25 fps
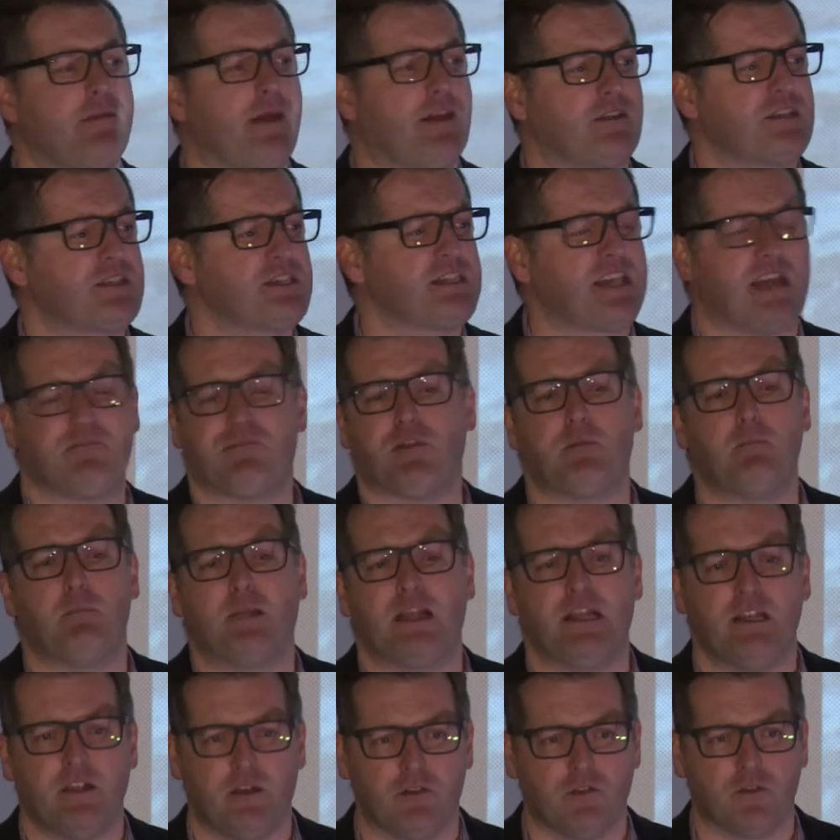about $7
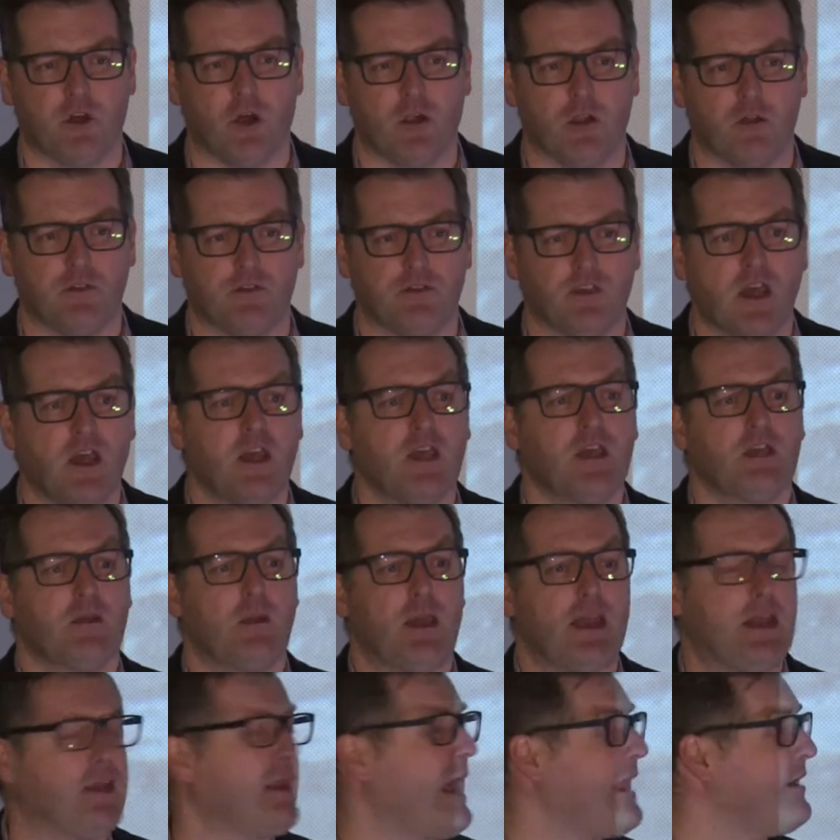million.
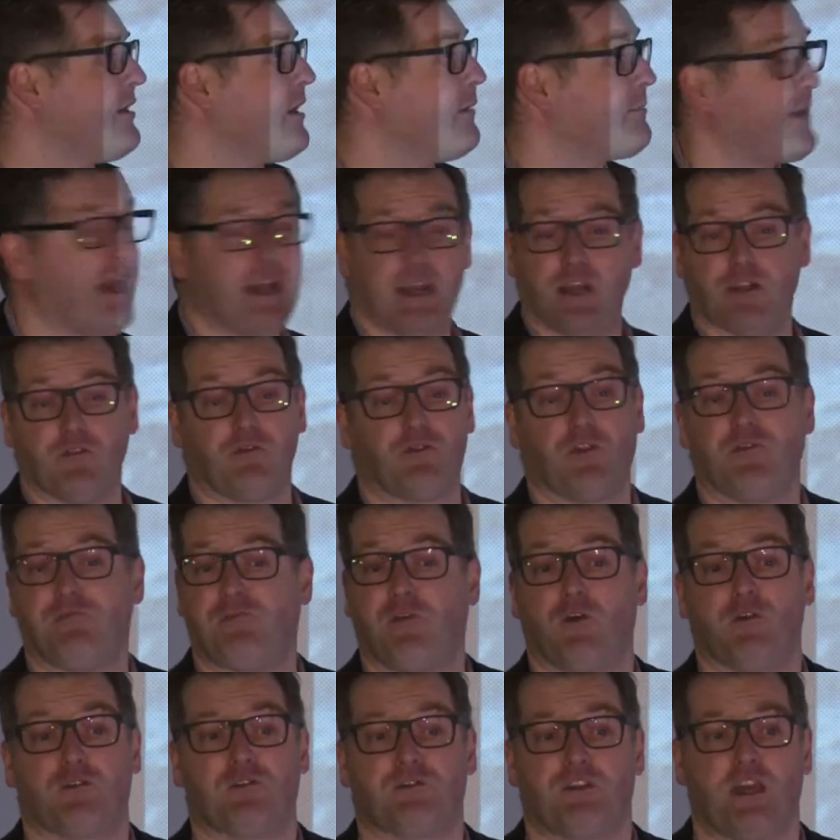It ended up getting the
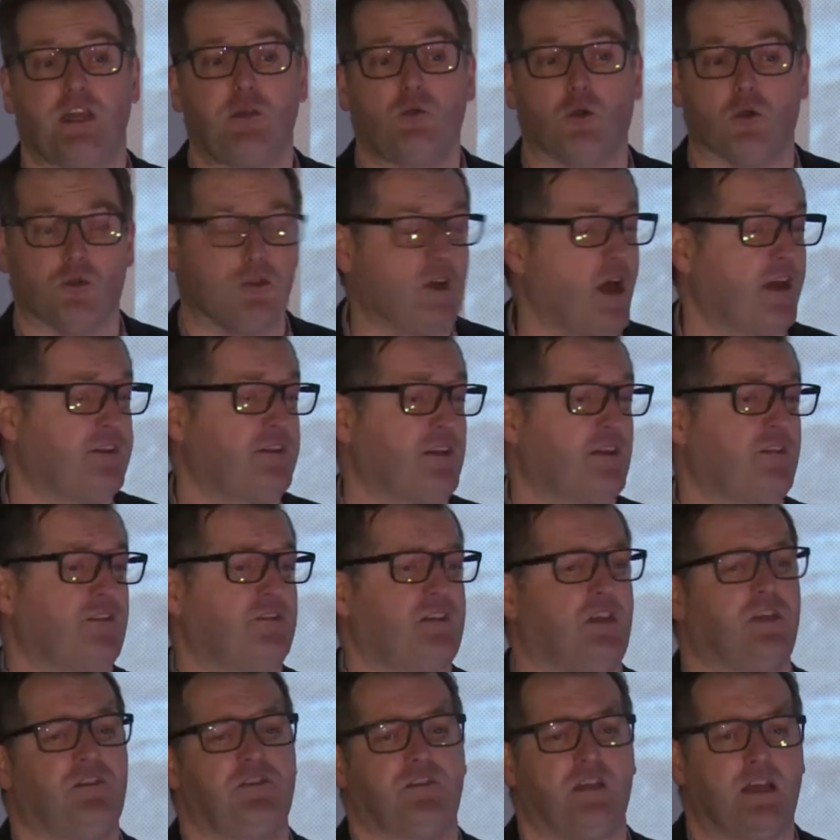first sequel,
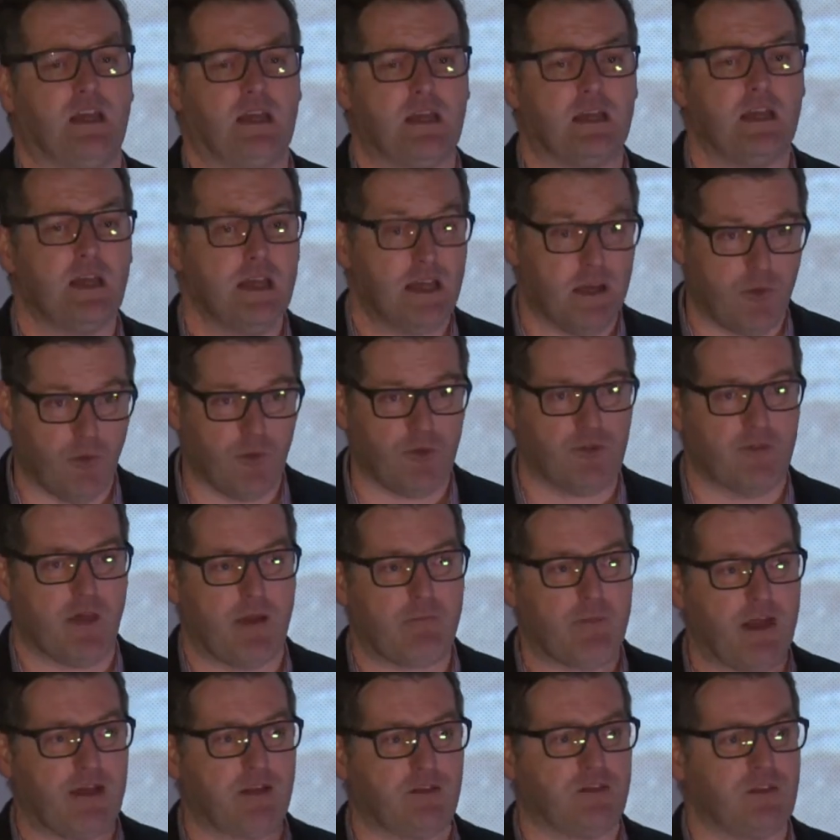1916. They
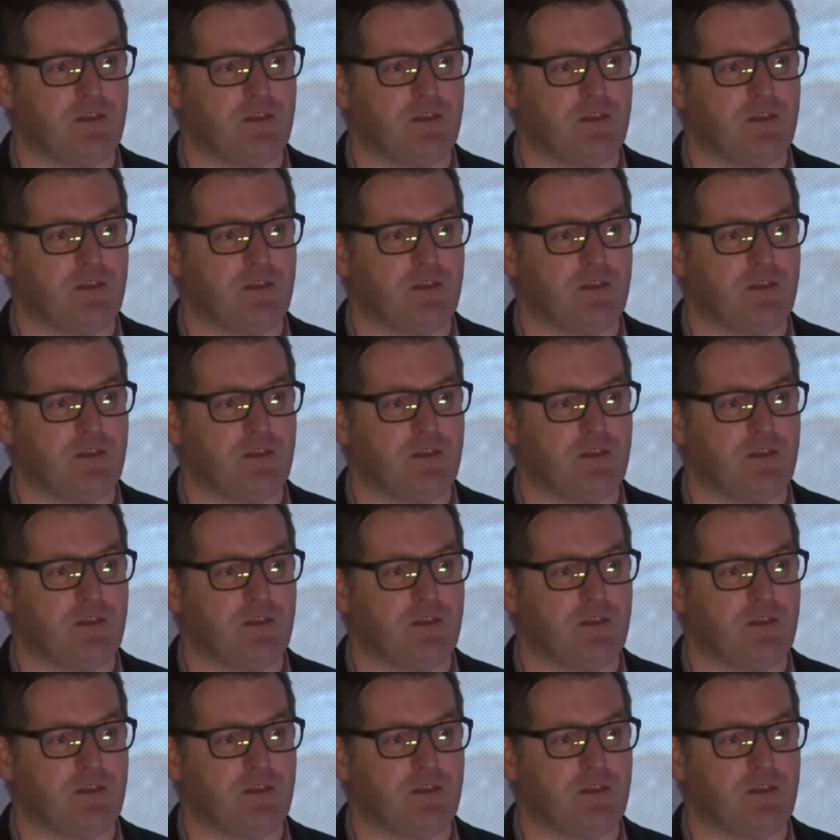made a